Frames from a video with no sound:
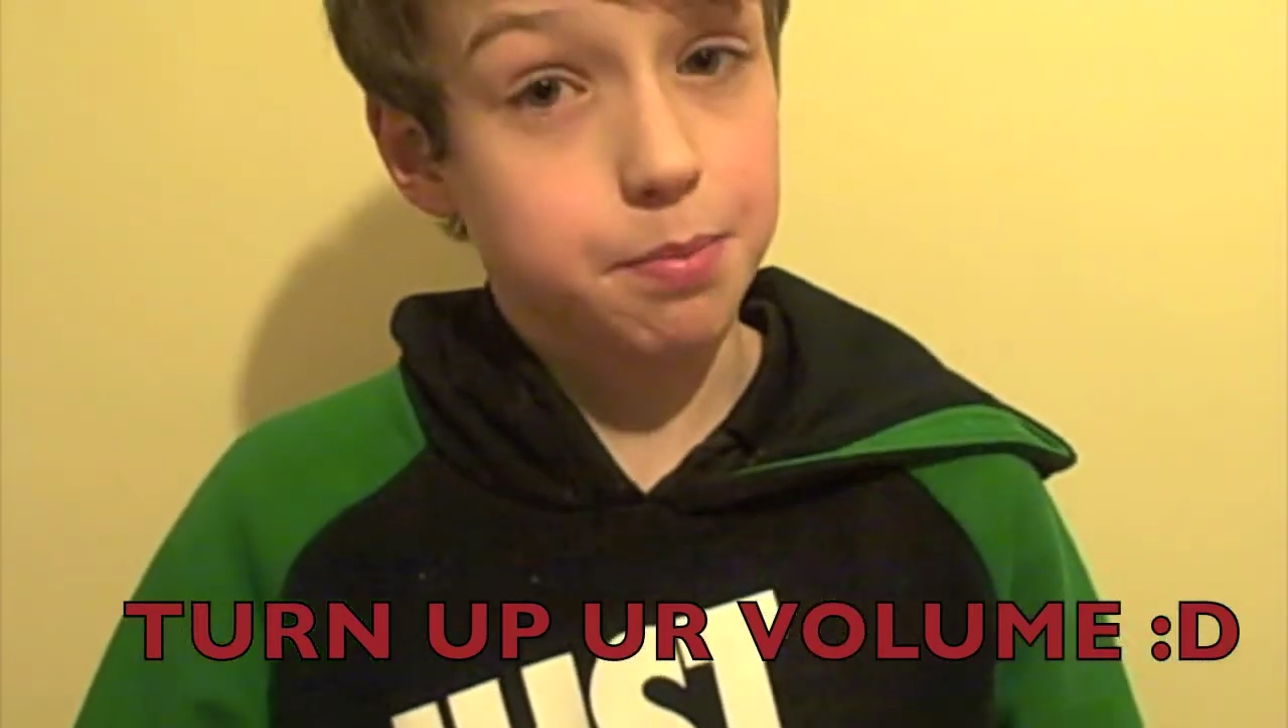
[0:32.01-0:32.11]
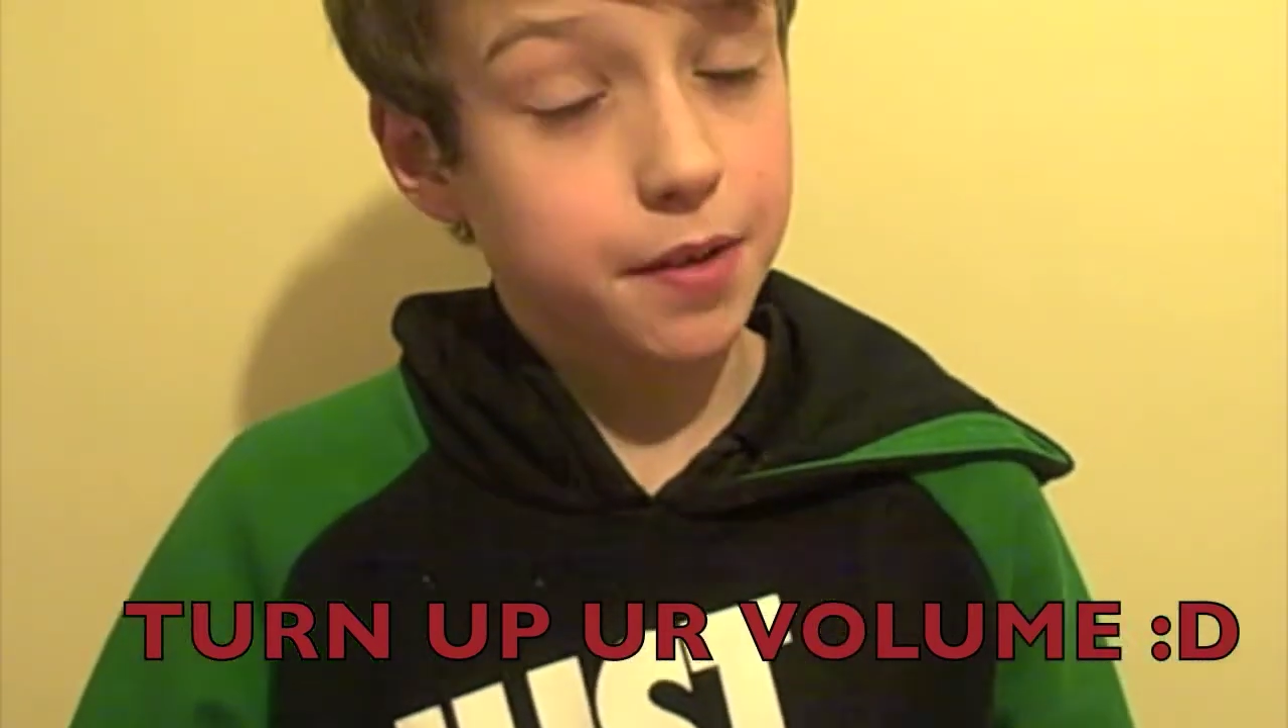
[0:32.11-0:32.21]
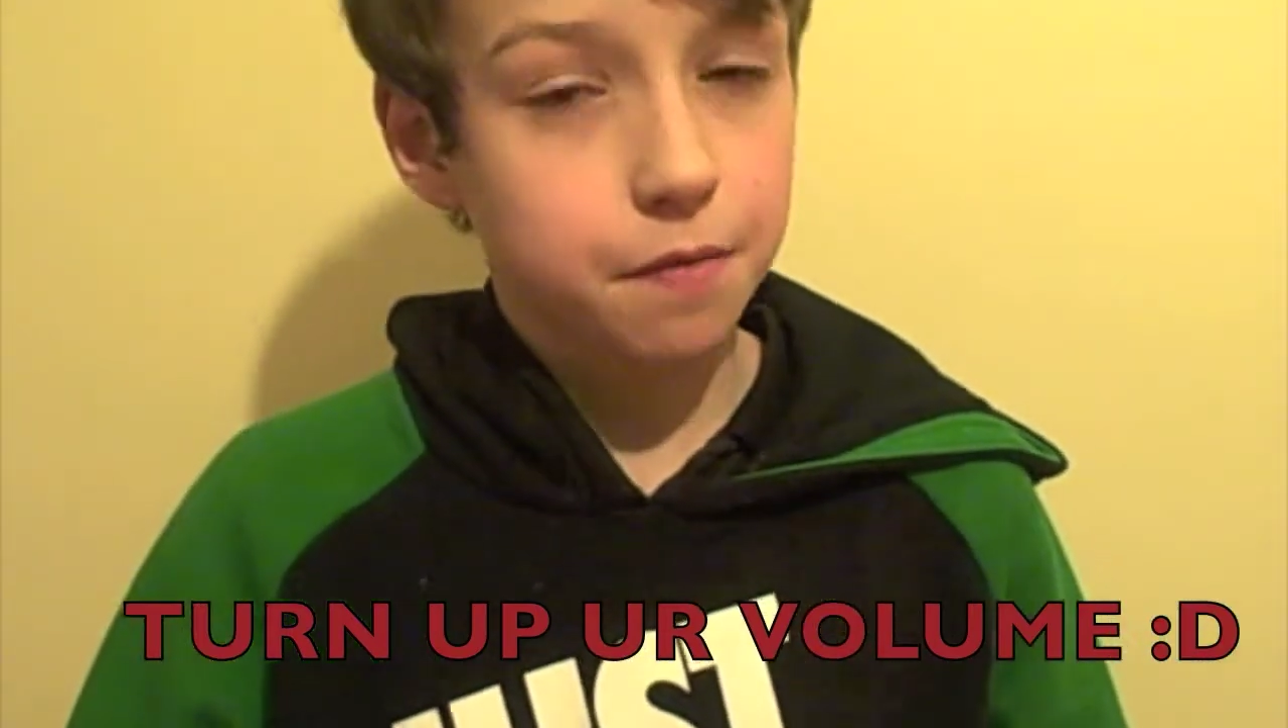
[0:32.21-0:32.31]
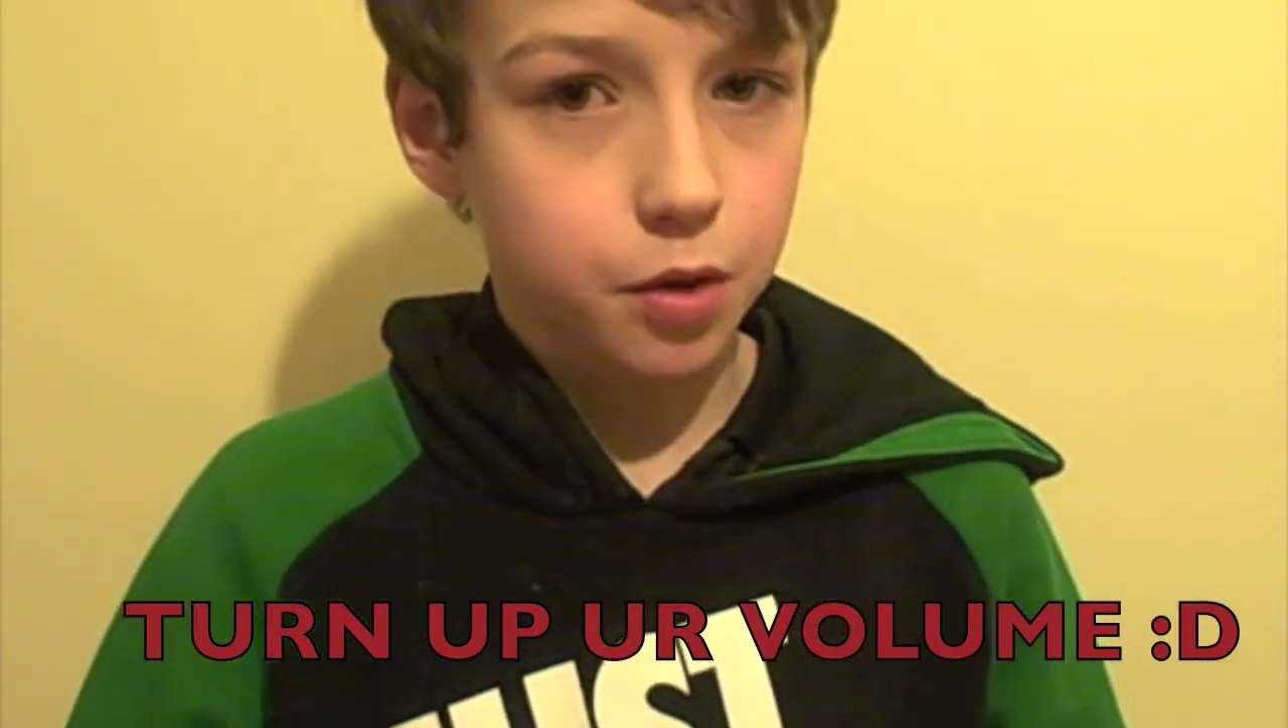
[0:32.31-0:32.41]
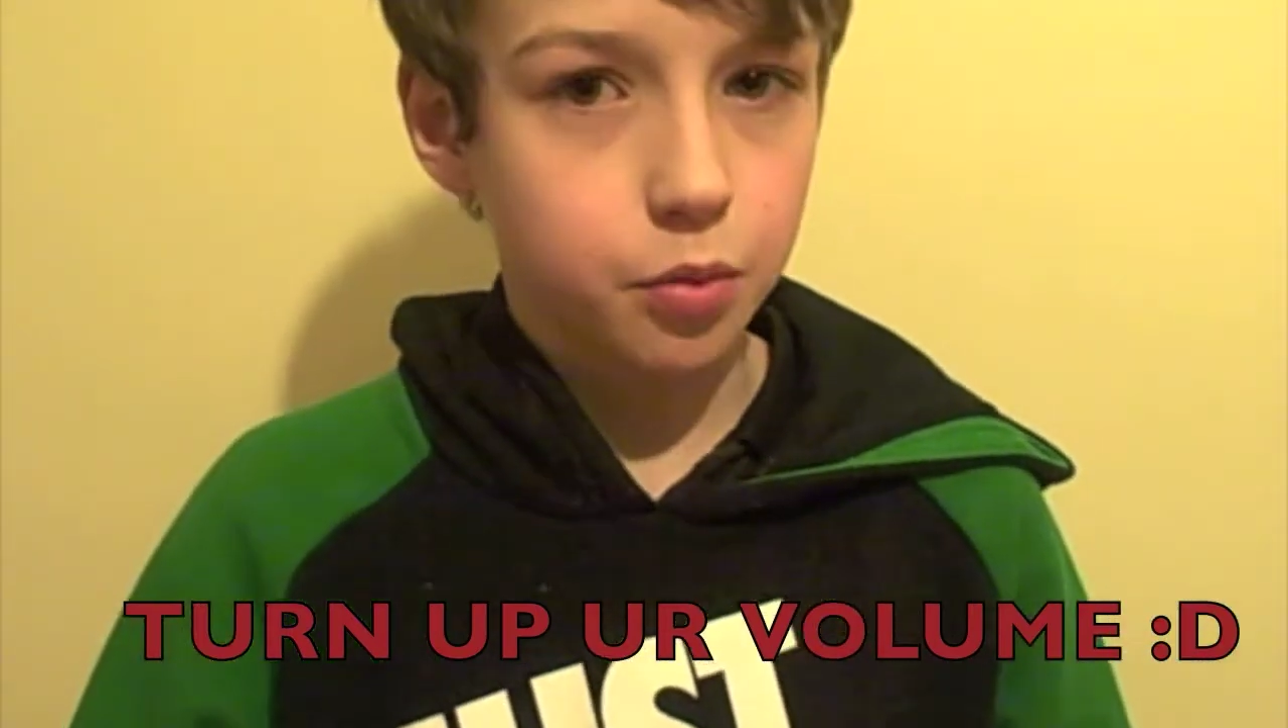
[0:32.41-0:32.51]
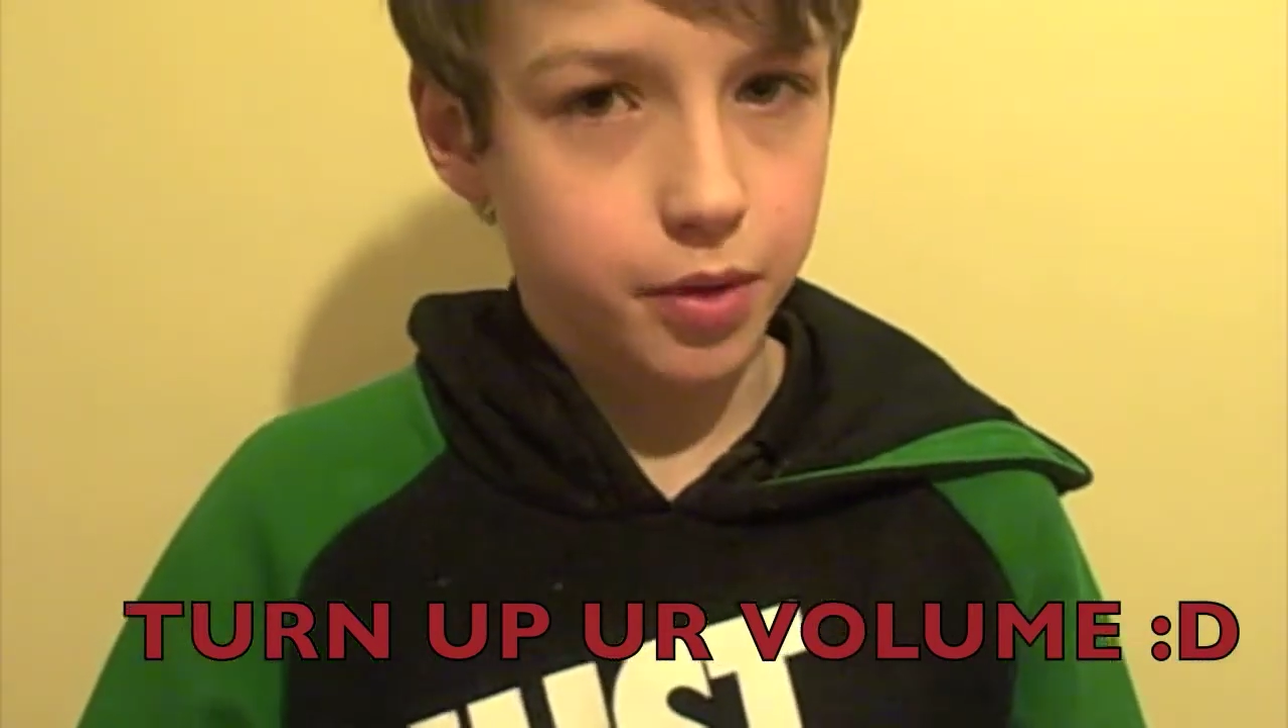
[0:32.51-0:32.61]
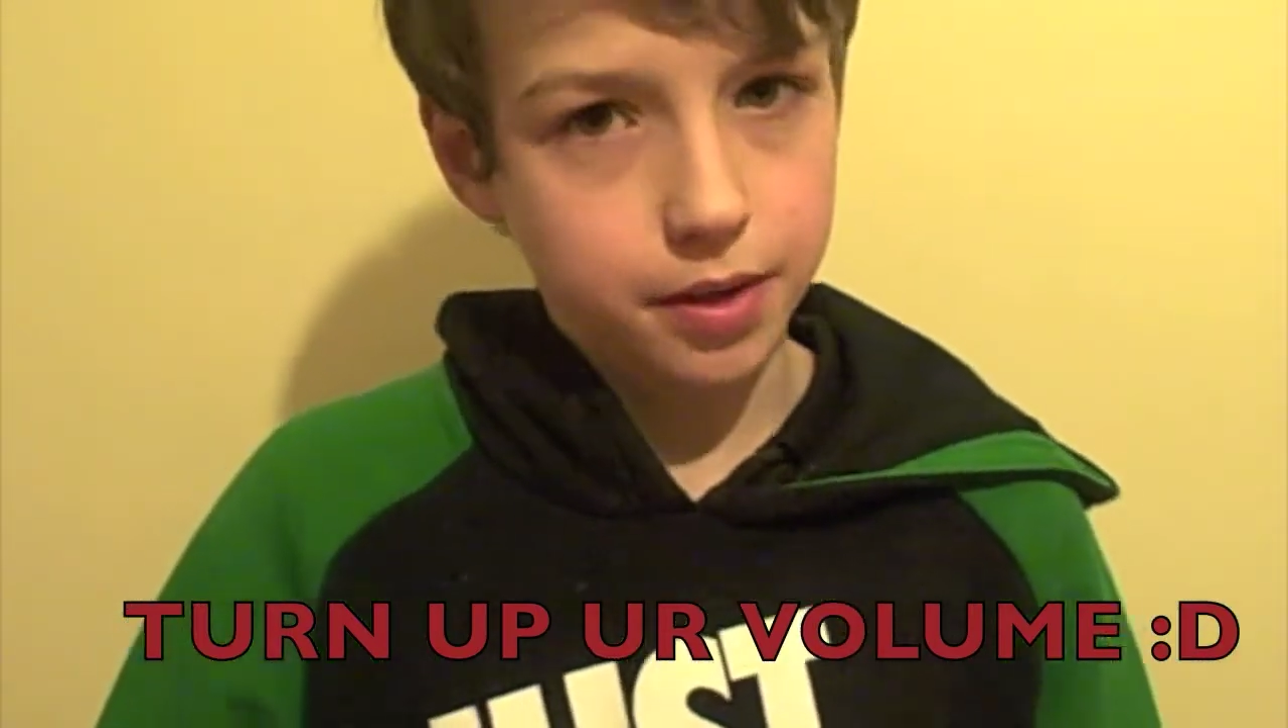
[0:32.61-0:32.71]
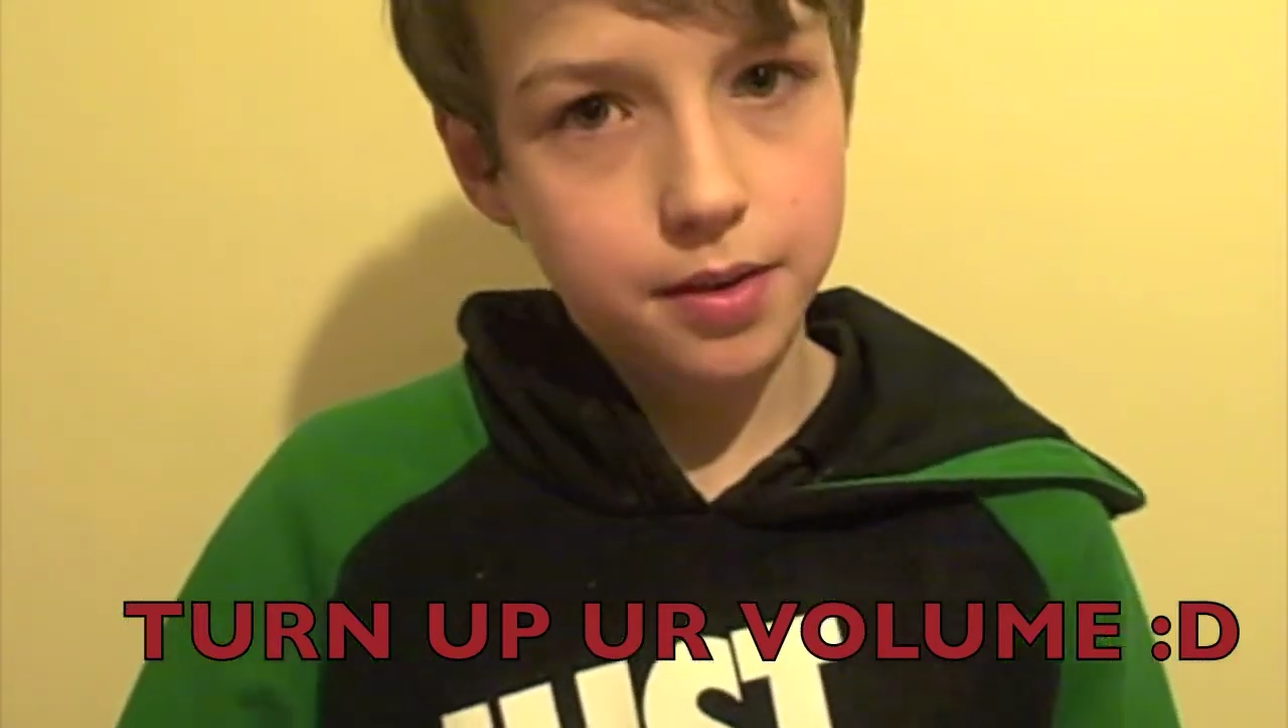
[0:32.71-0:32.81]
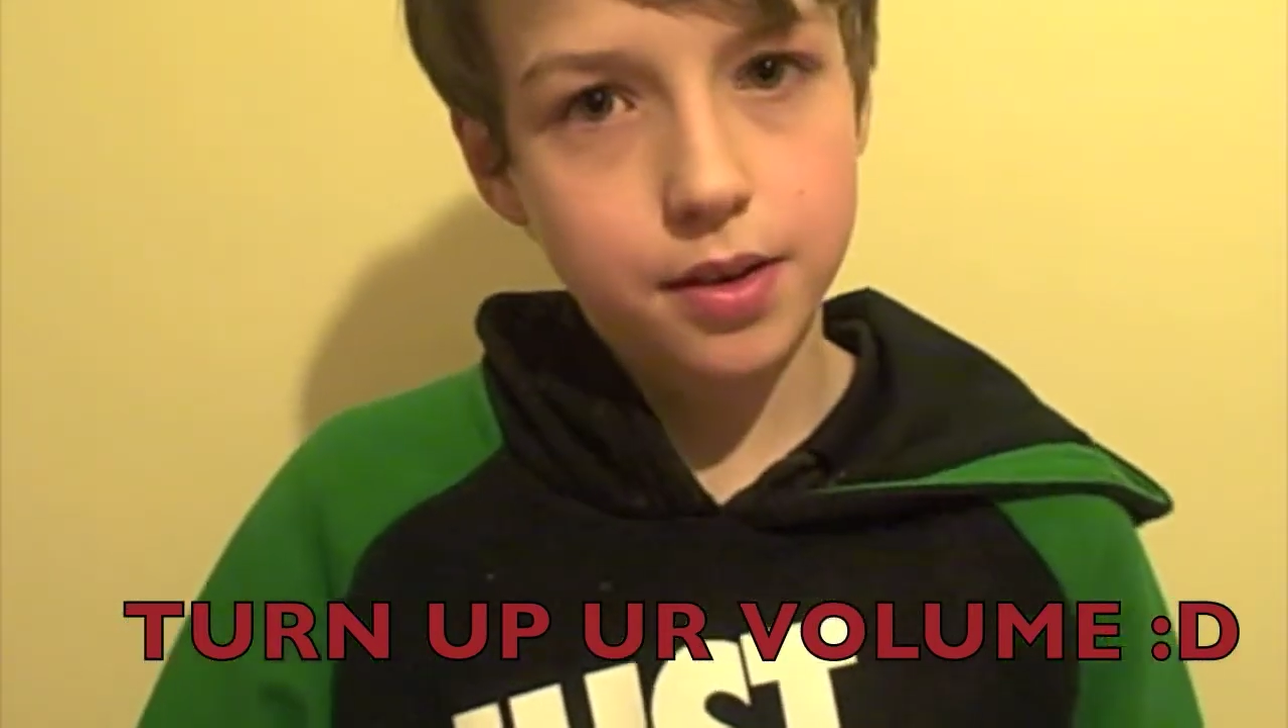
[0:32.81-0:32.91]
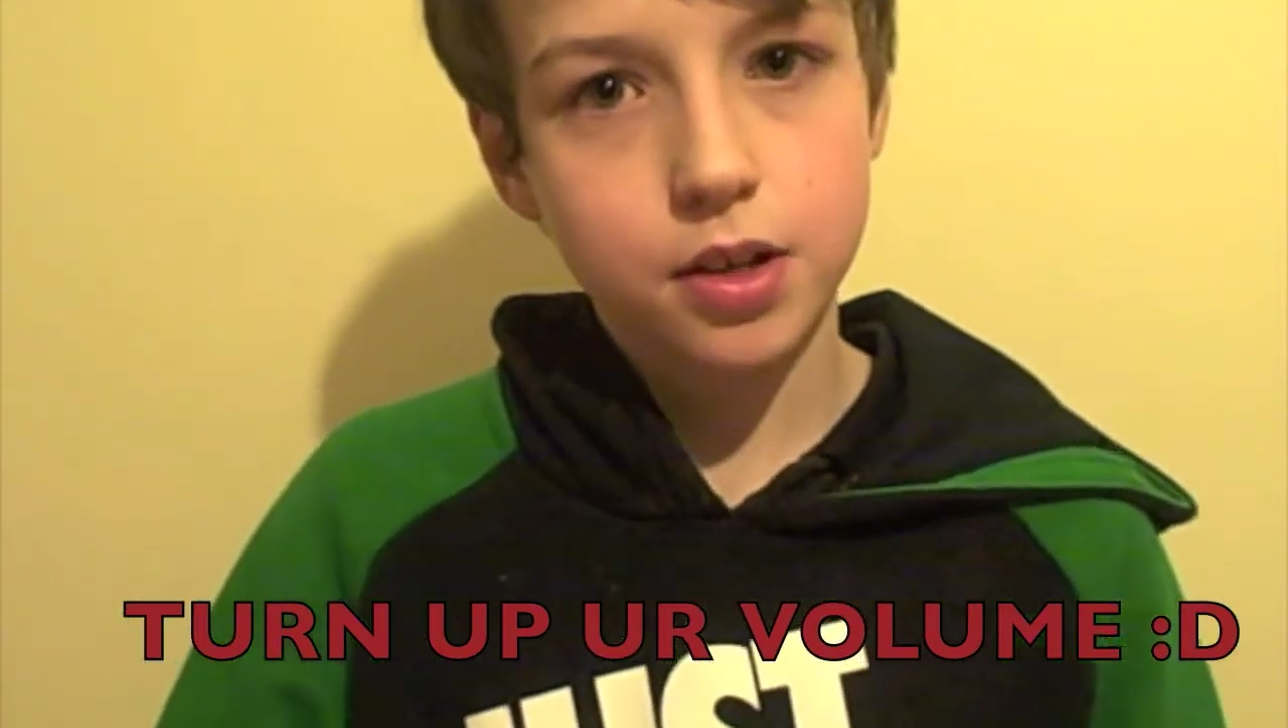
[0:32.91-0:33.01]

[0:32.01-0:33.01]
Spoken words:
Ben for the win.